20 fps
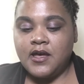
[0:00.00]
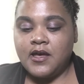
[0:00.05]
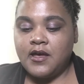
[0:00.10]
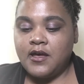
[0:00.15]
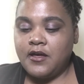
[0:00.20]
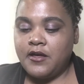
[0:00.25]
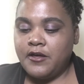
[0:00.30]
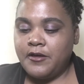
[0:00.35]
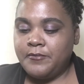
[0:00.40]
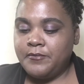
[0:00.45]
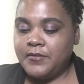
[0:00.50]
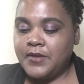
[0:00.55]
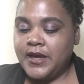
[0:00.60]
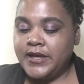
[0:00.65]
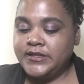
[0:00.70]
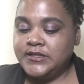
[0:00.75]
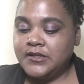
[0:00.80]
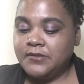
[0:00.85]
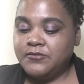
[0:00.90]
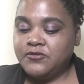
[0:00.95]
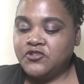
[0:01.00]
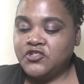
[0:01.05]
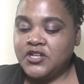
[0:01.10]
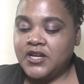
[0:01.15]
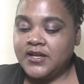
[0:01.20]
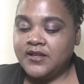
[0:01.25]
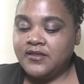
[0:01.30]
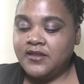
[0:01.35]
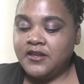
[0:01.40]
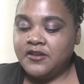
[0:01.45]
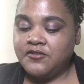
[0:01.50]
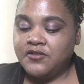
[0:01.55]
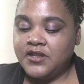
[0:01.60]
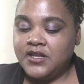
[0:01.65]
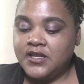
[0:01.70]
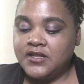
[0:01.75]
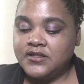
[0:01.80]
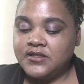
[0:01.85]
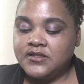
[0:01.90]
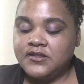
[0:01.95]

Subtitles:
I double checked the ingredients.